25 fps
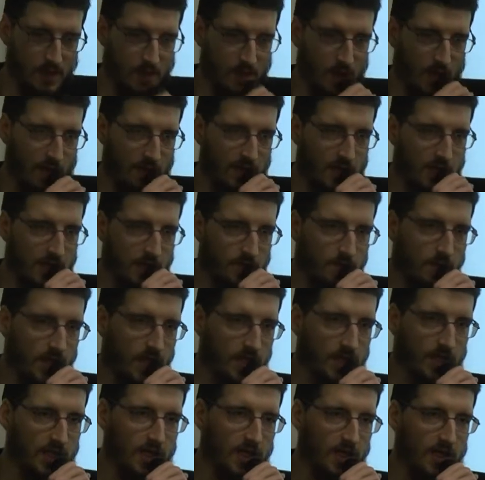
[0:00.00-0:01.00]
Yeah, this is
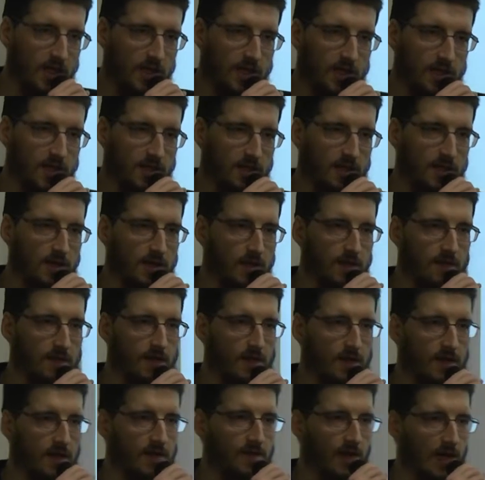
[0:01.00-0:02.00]
basically
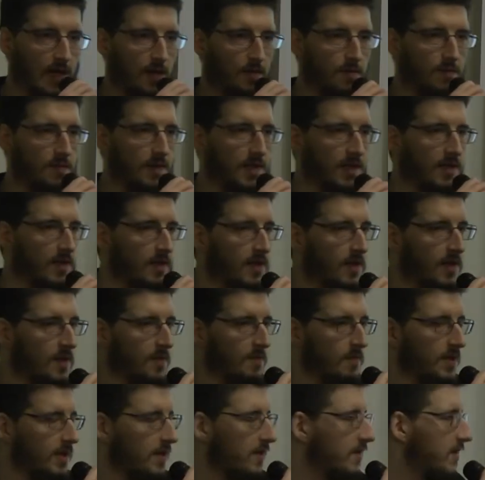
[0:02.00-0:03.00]
test-driven development,
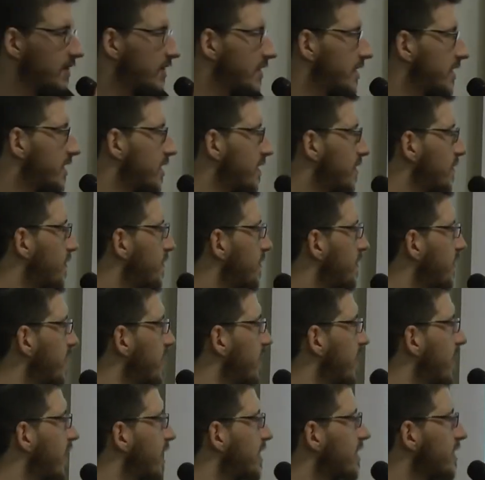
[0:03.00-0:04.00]
because
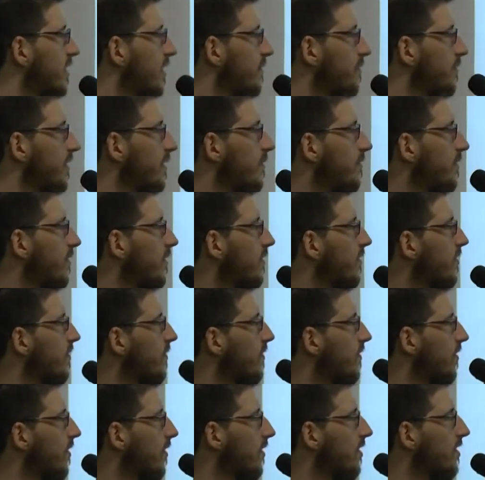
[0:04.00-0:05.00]
we ask the people
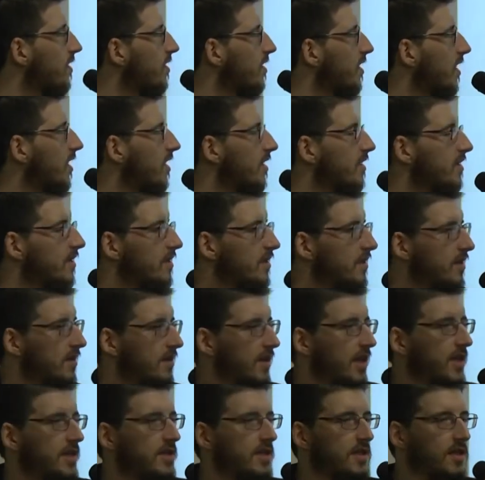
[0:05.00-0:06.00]
to go inside,
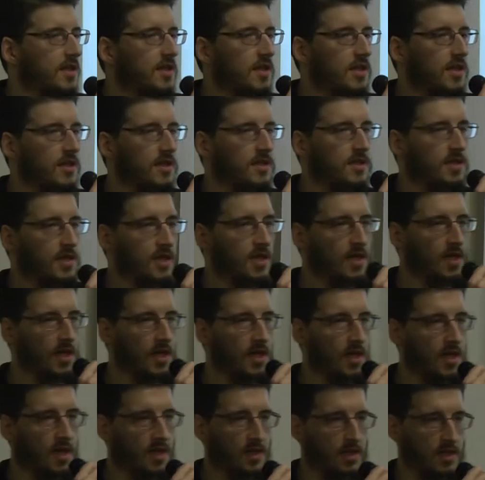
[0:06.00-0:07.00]
test it, and see.
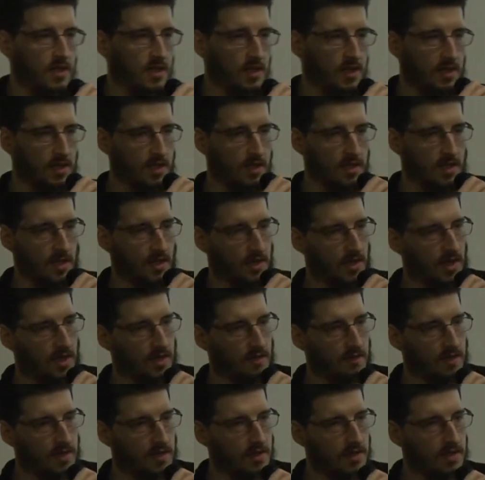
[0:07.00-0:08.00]
Since, as I
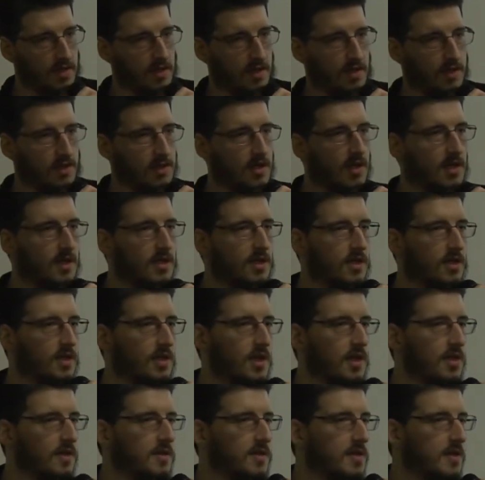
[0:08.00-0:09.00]
said, this is uncharted
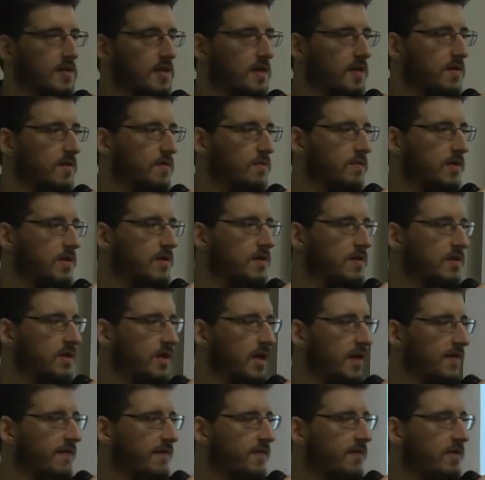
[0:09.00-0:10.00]
territory, we don't
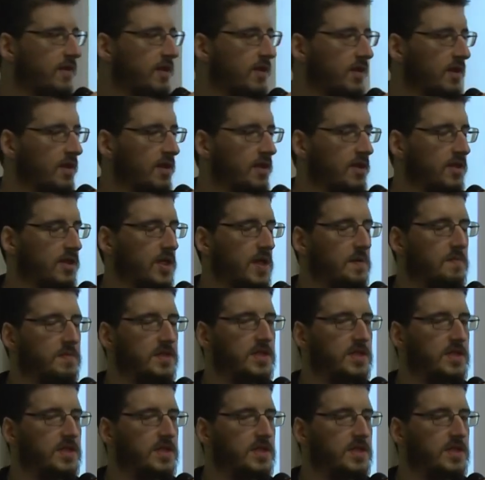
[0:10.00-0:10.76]
have some